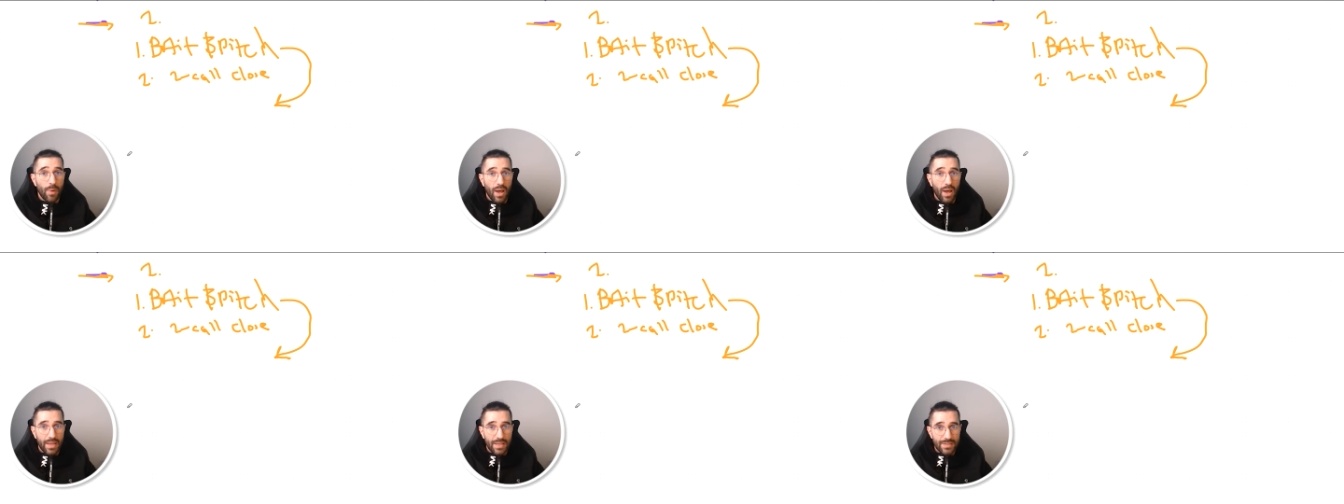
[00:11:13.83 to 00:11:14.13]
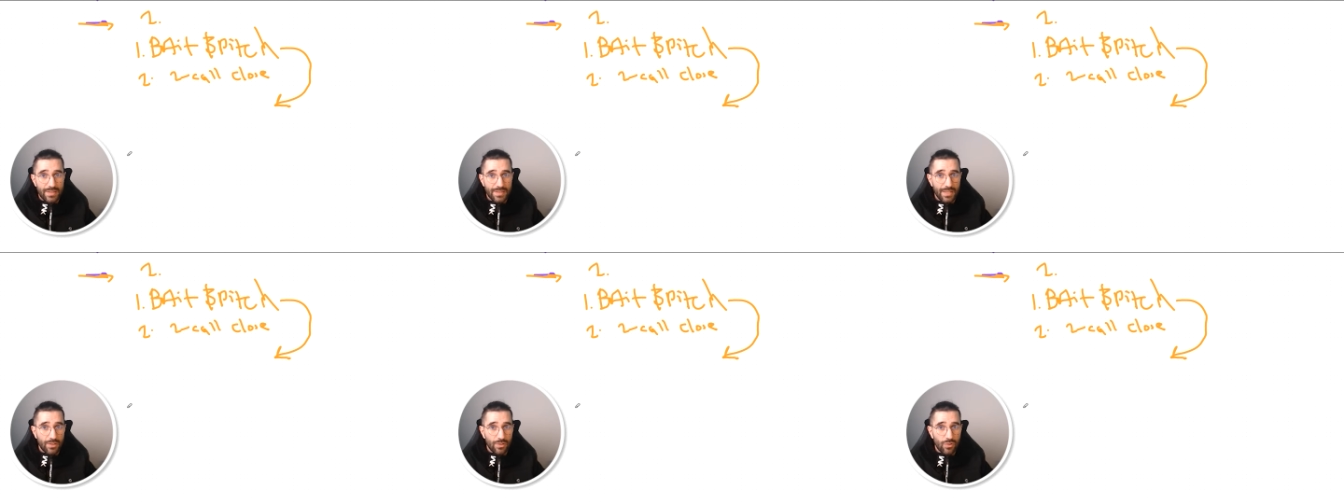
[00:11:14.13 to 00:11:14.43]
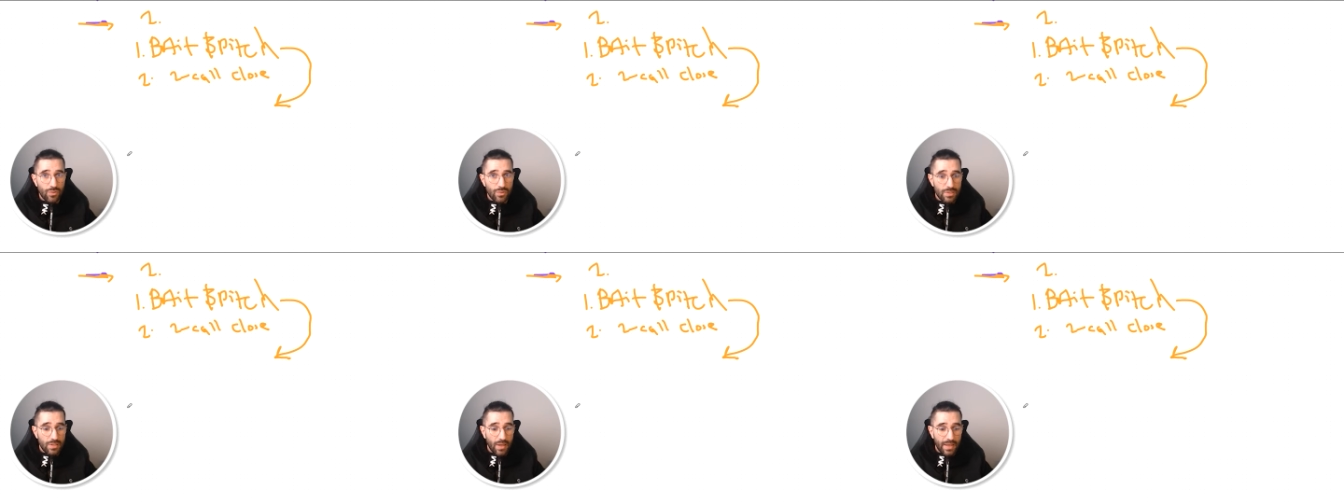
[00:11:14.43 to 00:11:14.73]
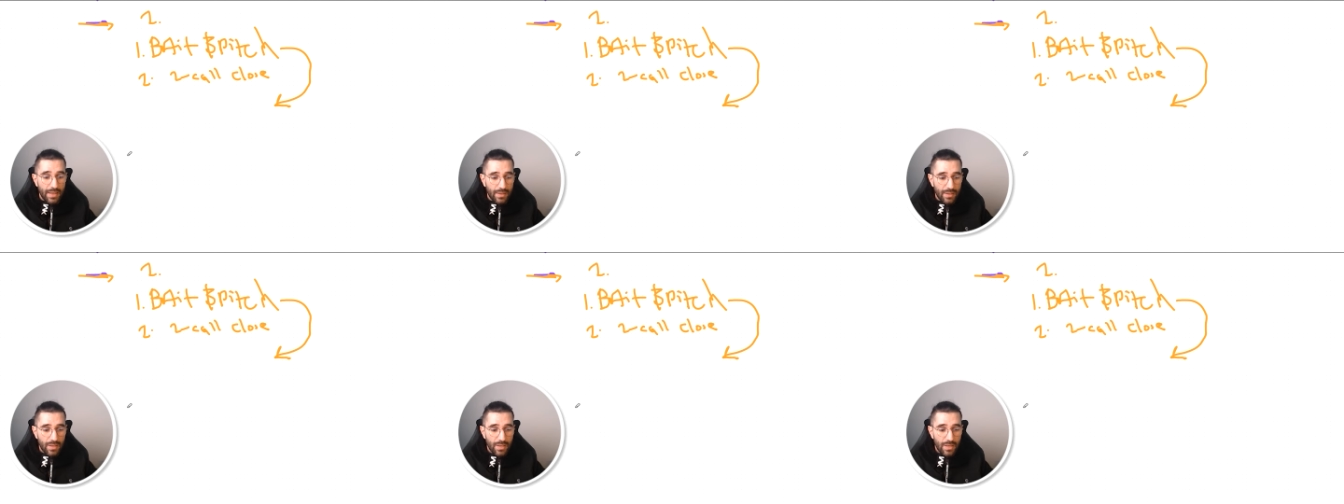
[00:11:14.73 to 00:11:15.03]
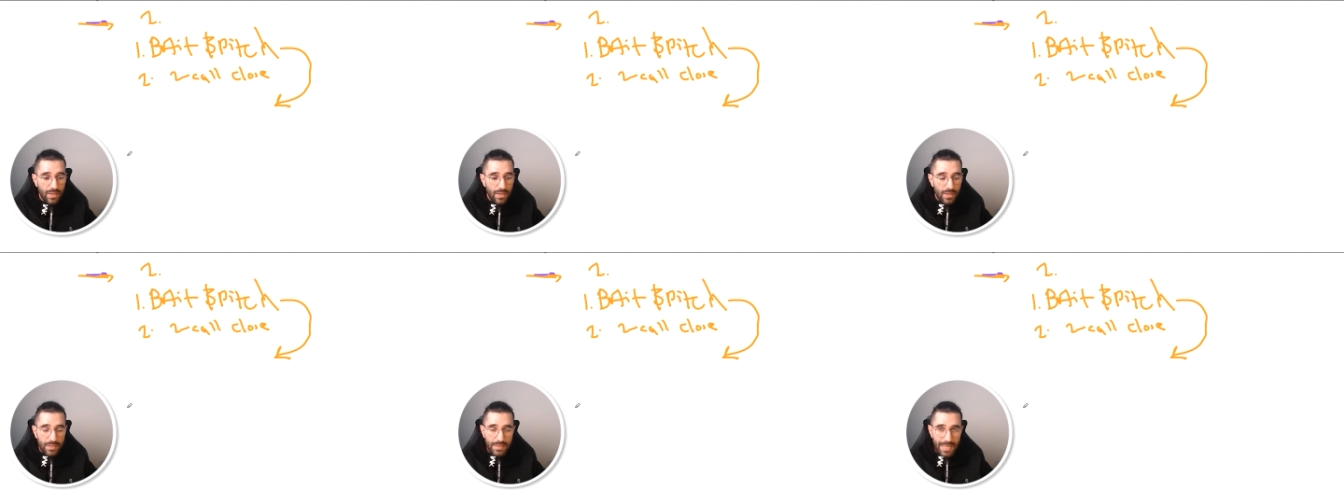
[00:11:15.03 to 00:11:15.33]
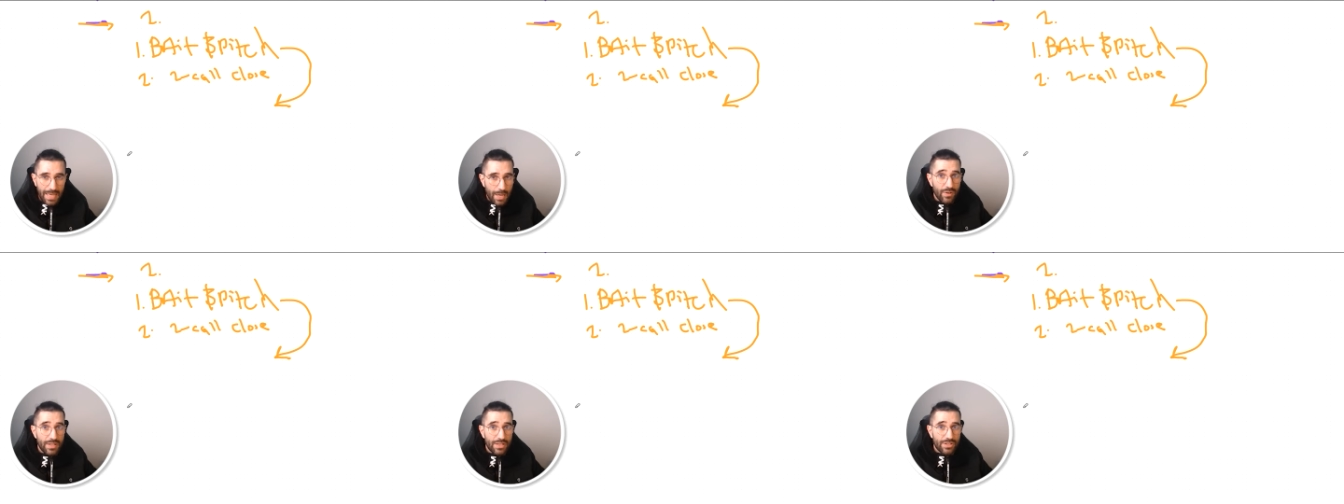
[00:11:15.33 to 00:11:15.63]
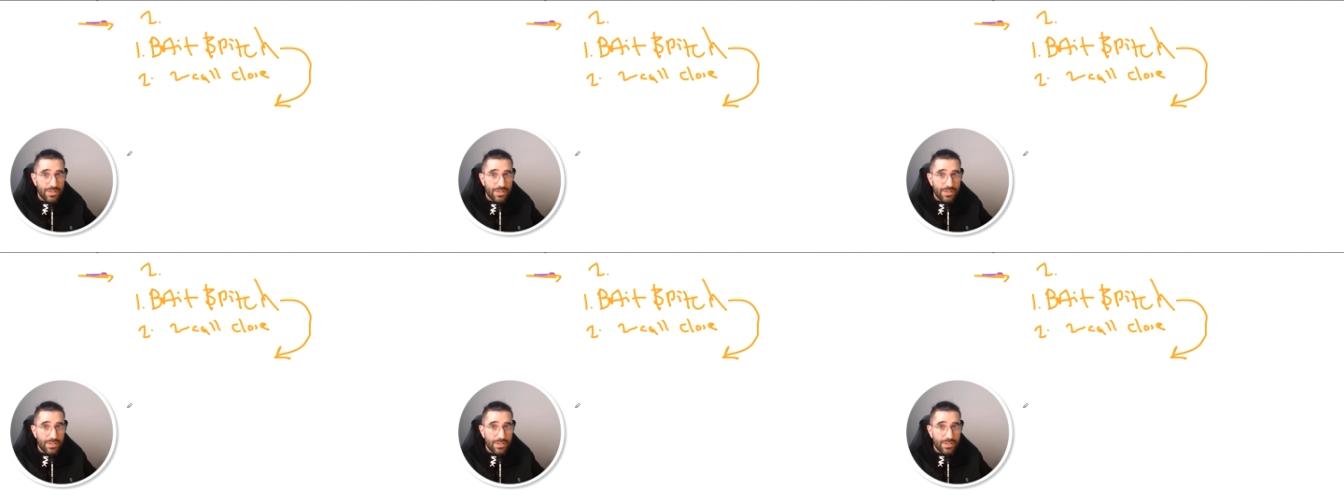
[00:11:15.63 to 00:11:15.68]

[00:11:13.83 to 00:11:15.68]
showing a lot of buying signals, like, yeah,